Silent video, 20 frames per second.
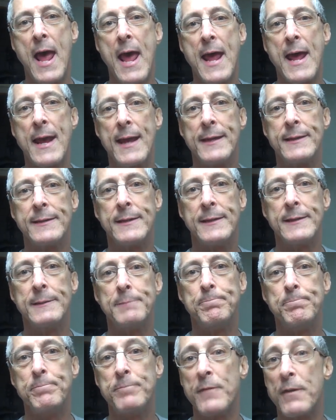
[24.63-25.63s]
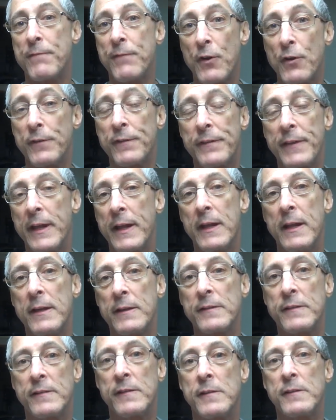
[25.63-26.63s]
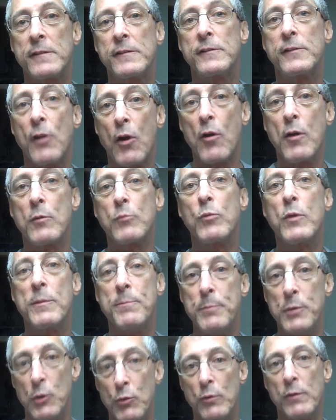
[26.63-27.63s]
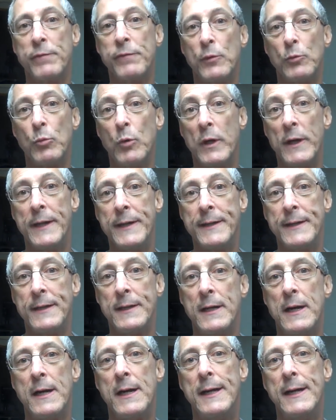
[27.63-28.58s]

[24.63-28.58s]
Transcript: And the first thing is start with beautiful wood.